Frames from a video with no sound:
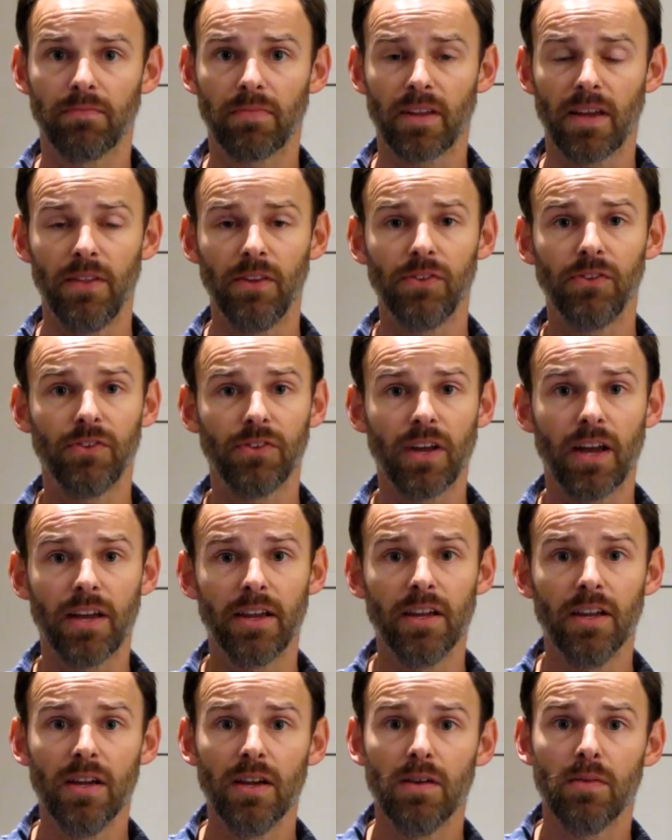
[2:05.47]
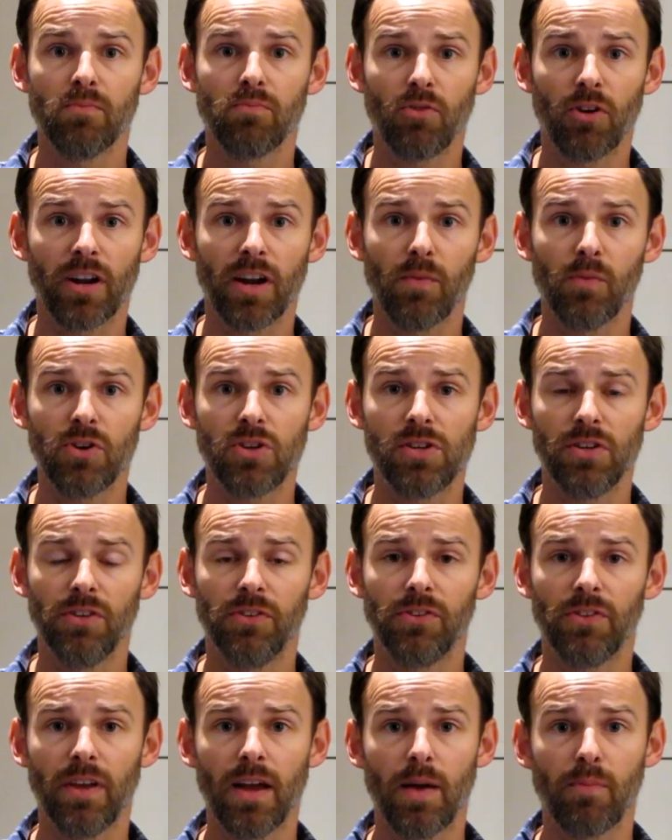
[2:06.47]
And this is a product which
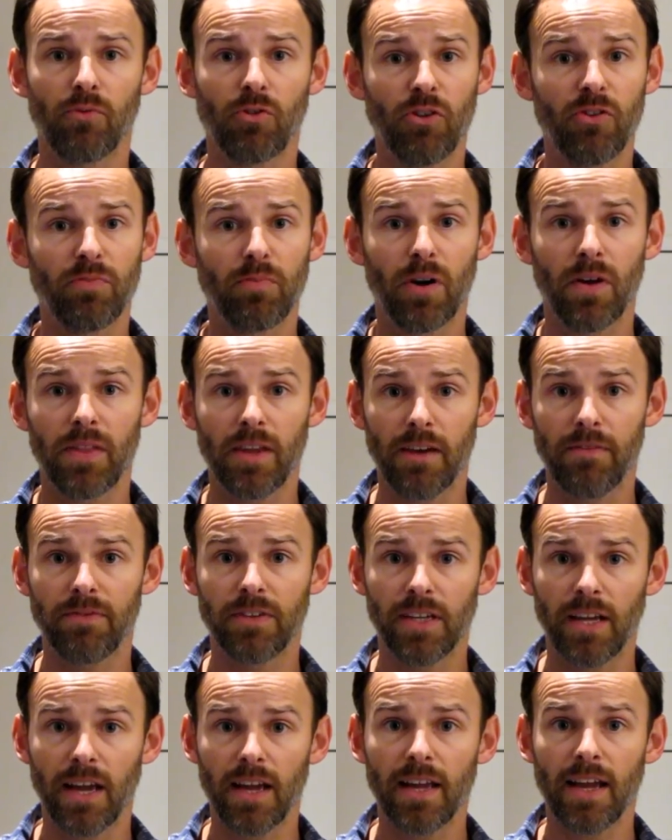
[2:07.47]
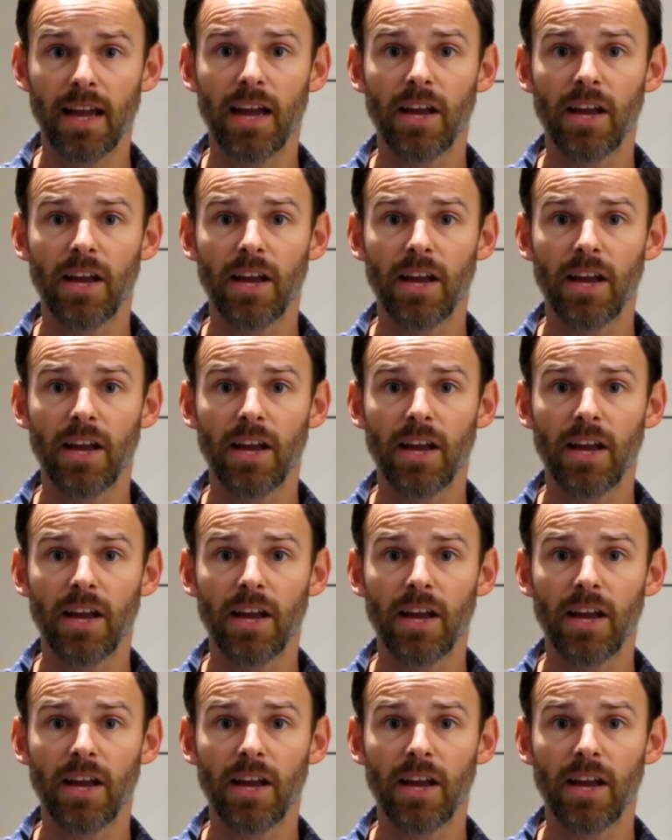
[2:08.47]
is approved by the FDA